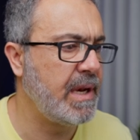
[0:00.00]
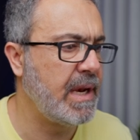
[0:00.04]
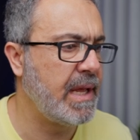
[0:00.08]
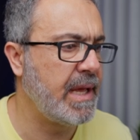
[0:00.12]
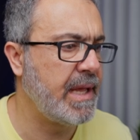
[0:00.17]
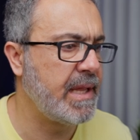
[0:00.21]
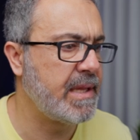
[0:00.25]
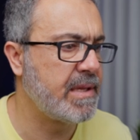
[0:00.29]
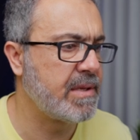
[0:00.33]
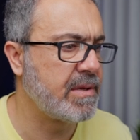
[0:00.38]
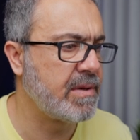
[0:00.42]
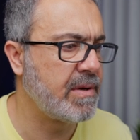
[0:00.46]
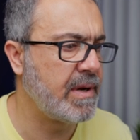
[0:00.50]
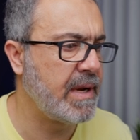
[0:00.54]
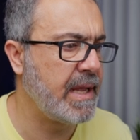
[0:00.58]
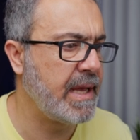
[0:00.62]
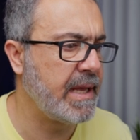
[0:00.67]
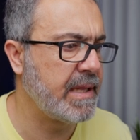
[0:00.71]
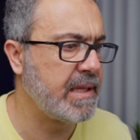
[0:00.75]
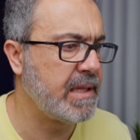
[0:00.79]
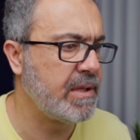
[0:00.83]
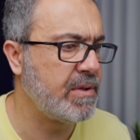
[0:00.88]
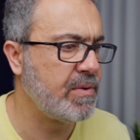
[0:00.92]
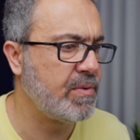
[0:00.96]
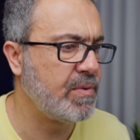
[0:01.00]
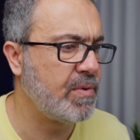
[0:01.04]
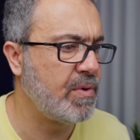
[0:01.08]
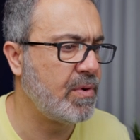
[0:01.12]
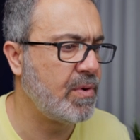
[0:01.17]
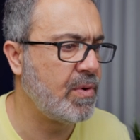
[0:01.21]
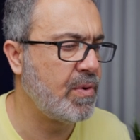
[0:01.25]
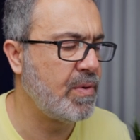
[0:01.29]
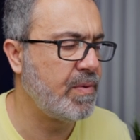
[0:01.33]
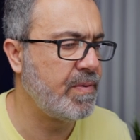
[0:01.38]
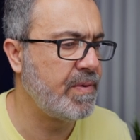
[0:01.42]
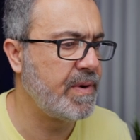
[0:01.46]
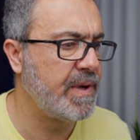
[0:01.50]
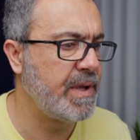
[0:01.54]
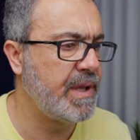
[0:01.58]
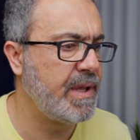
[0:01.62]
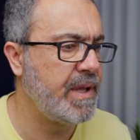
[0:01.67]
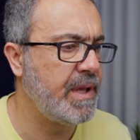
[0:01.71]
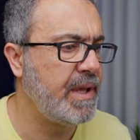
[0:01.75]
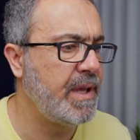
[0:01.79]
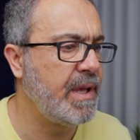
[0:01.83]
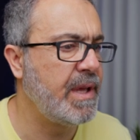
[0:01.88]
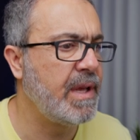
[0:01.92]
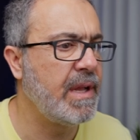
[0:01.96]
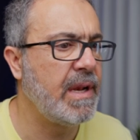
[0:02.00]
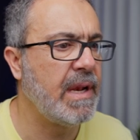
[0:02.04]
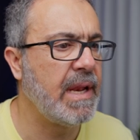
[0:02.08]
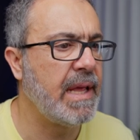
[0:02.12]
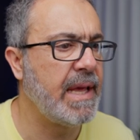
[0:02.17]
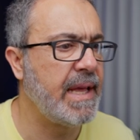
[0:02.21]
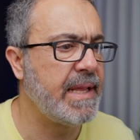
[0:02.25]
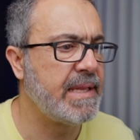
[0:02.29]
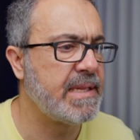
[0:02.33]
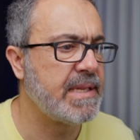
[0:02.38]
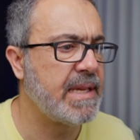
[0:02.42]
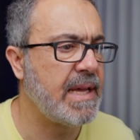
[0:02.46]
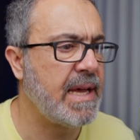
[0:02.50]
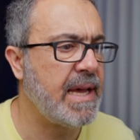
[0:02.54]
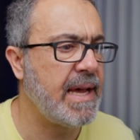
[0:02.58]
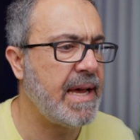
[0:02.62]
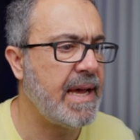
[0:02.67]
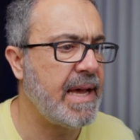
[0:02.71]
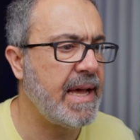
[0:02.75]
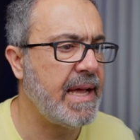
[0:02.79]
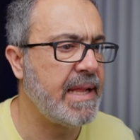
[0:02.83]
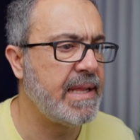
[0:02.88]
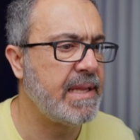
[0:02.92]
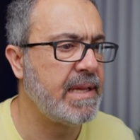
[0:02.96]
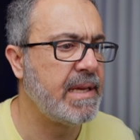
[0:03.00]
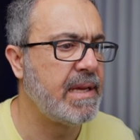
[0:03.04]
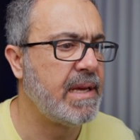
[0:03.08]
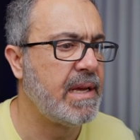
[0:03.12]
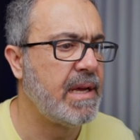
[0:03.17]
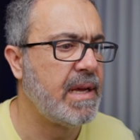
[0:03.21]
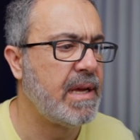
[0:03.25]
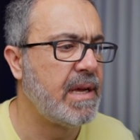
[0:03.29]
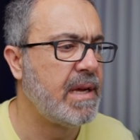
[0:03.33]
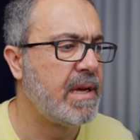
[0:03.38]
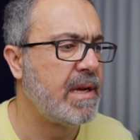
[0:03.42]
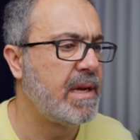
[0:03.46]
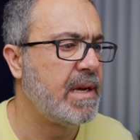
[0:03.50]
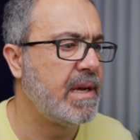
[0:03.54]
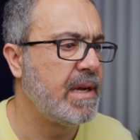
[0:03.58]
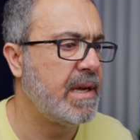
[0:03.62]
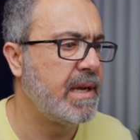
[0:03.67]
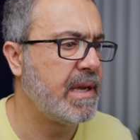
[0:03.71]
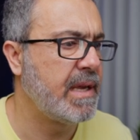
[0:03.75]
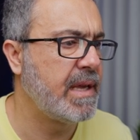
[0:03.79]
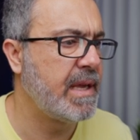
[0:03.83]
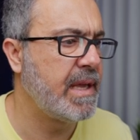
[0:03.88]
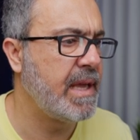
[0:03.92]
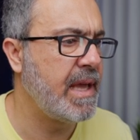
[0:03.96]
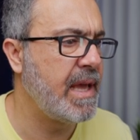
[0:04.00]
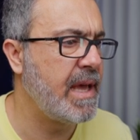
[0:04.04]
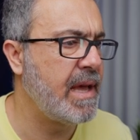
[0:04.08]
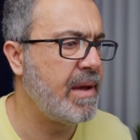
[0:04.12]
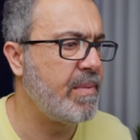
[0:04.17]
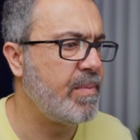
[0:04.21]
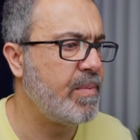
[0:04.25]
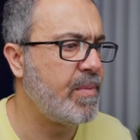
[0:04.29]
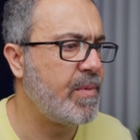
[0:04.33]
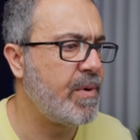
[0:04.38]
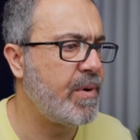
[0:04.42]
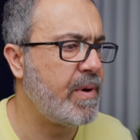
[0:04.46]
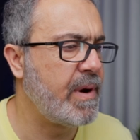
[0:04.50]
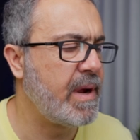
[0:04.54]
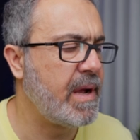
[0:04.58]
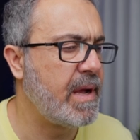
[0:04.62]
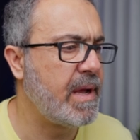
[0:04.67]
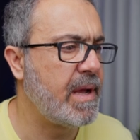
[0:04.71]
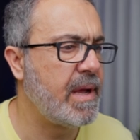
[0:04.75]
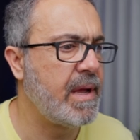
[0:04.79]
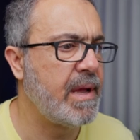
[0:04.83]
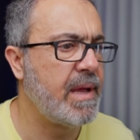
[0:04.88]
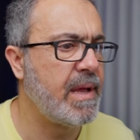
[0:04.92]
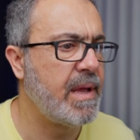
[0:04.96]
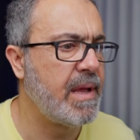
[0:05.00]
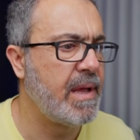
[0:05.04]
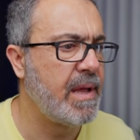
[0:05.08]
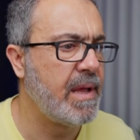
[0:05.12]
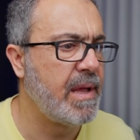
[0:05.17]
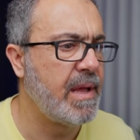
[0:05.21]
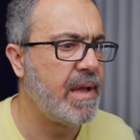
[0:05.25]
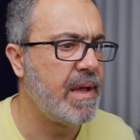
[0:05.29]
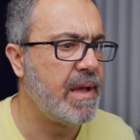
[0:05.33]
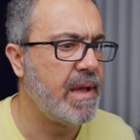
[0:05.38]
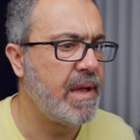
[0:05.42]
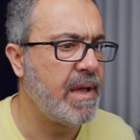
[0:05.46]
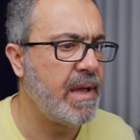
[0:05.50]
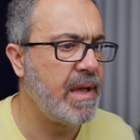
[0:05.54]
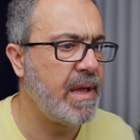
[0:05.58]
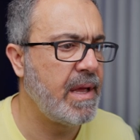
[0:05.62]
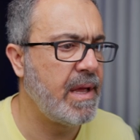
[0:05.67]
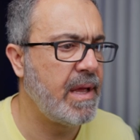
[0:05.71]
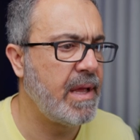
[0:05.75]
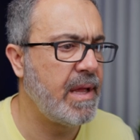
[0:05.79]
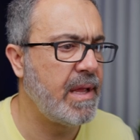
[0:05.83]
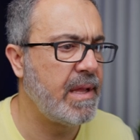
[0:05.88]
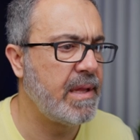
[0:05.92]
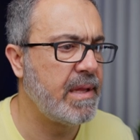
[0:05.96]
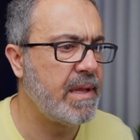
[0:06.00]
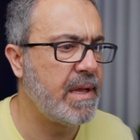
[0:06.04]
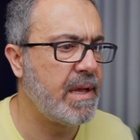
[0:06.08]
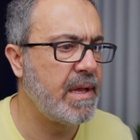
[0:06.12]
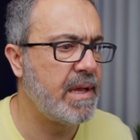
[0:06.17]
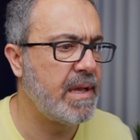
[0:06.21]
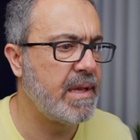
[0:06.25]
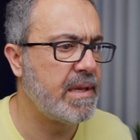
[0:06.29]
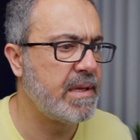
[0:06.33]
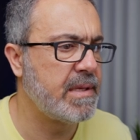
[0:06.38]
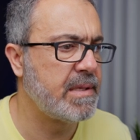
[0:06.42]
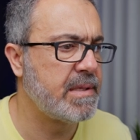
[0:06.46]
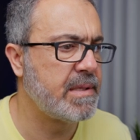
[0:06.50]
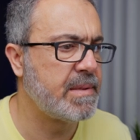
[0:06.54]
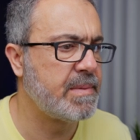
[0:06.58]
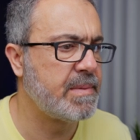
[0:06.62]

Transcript: Let's connect it to over here. Let's add a camera and a